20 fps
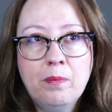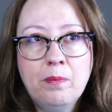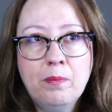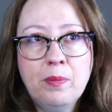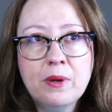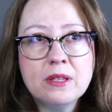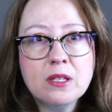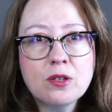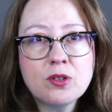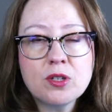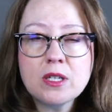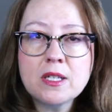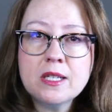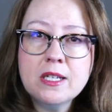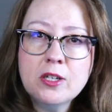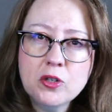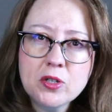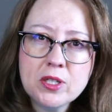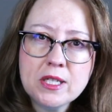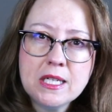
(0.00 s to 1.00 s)
But there's this
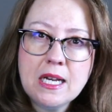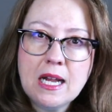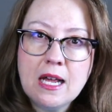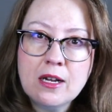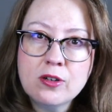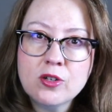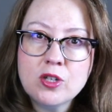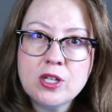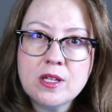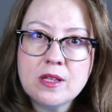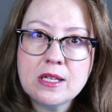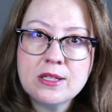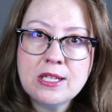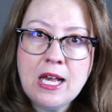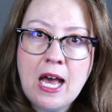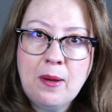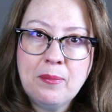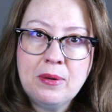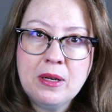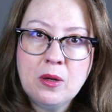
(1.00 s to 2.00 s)
interesting energy that's
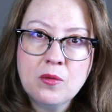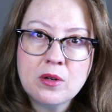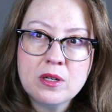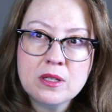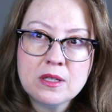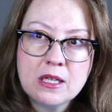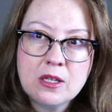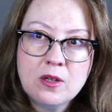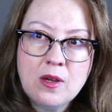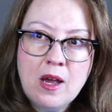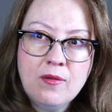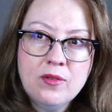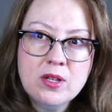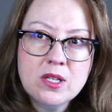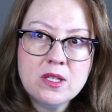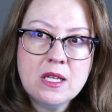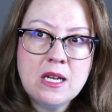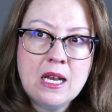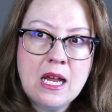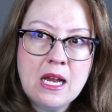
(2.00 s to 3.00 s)
happening where it's like you have
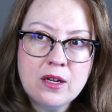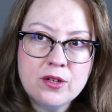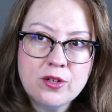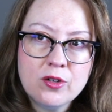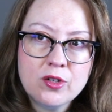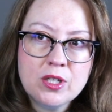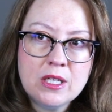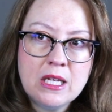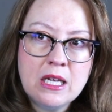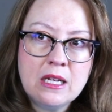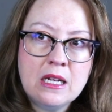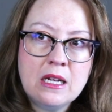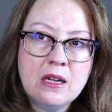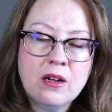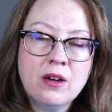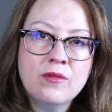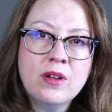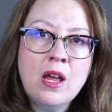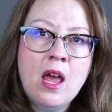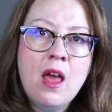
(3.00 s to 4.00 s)
this innate understanding
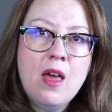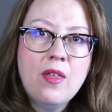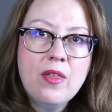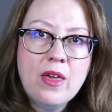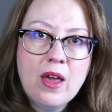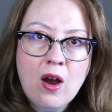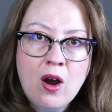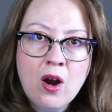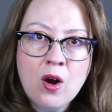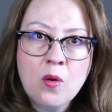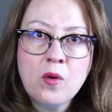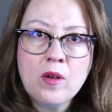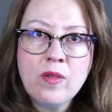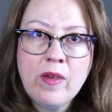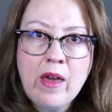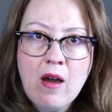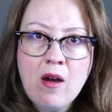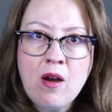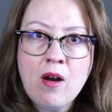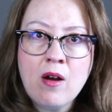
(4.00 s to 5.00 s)
of they are where
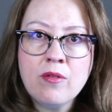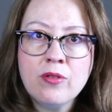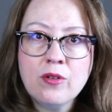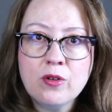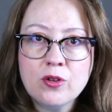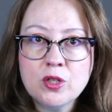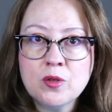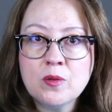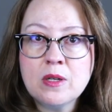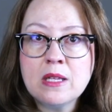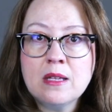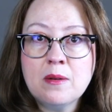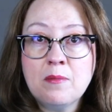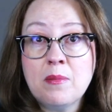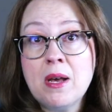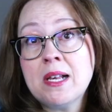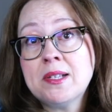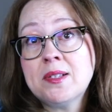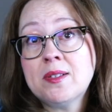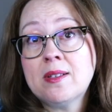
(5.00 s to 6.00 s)
they are, they're doing the
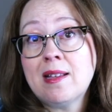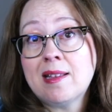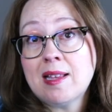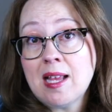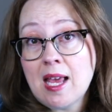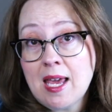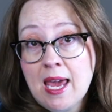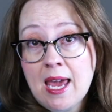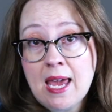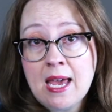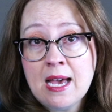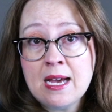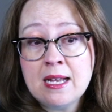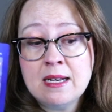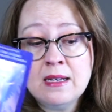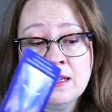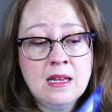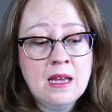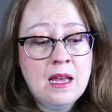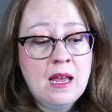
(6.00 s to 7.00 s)
best that they
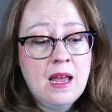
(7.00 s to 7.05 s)
can.